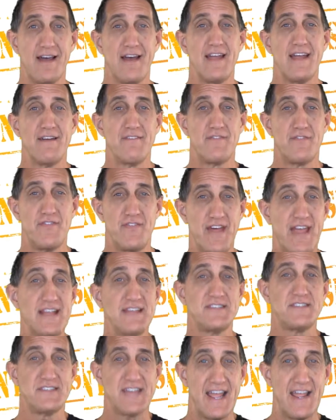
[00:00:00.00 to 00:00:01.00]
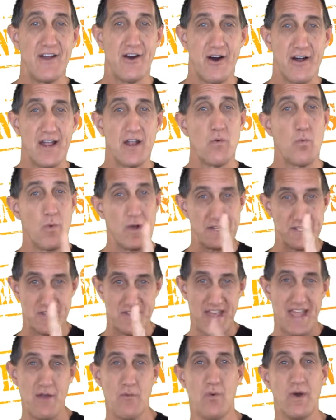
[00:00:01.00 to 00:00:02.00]
If they stay on it, which
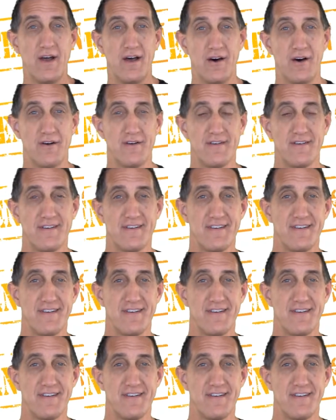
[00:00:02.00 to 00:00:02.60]
they will,